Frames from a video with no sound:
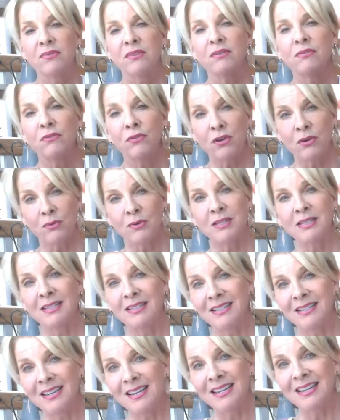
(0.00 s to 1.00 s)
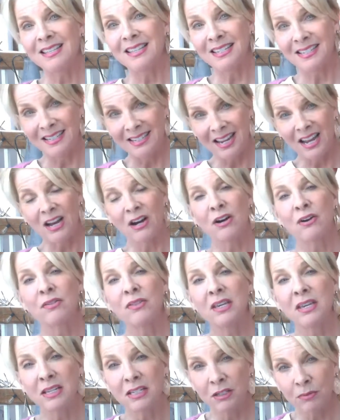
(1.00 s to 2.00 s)
frequency, the sound,
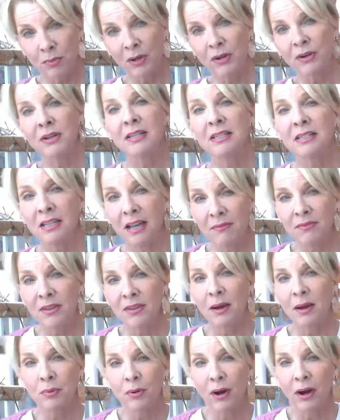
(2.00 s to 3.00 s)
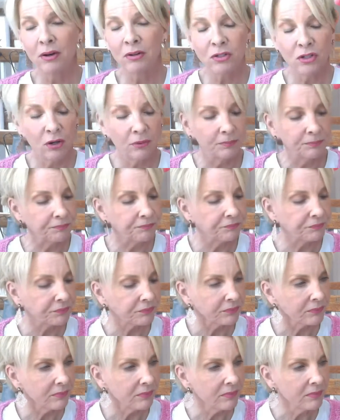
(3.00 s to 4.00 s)
the experience of that prayer. So
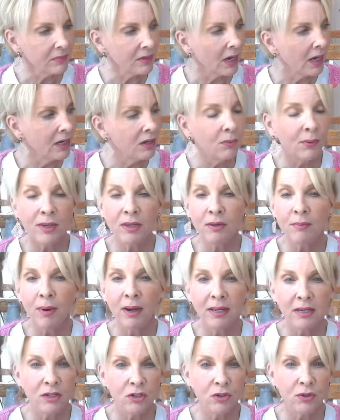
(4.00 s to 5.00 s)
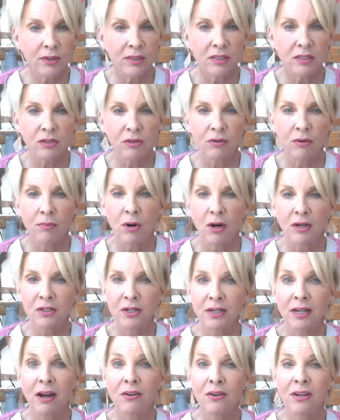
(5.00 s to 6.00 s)
anyway, you might enjoy the Siddur
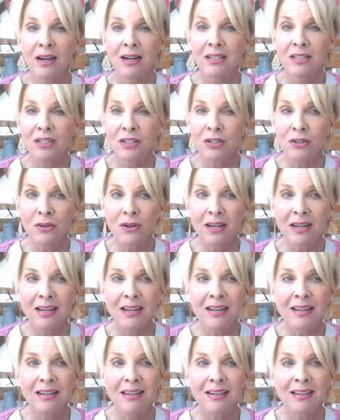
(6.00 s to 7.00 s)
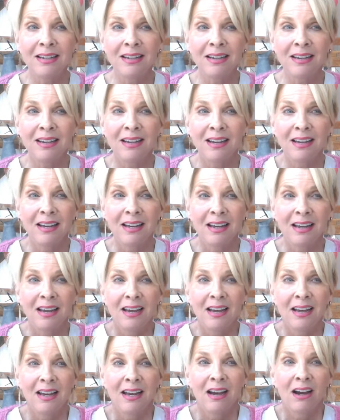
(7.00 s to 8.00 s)
Project. How are you guys doing?
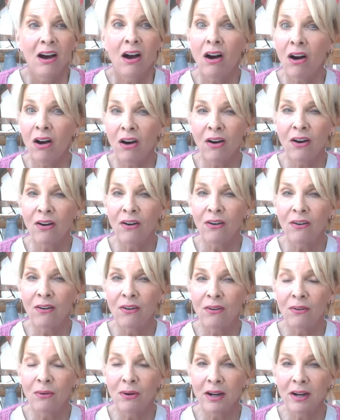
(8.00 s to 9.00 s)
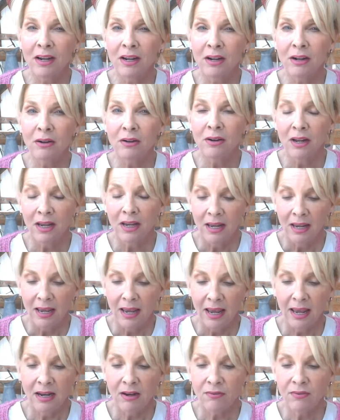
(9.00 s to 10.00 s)
Oh, we're here.
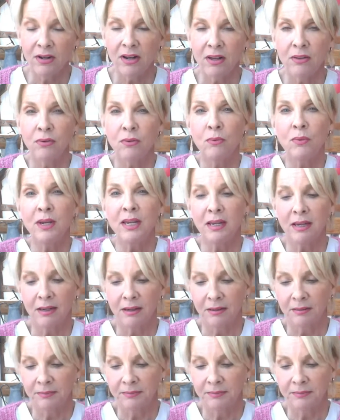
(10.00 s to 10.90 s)
End of another week.